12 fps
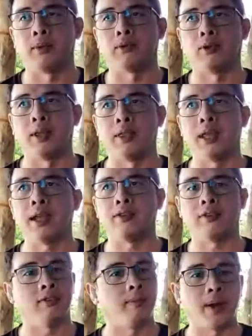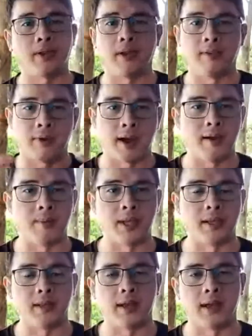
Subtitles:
So I think it's just about the environment.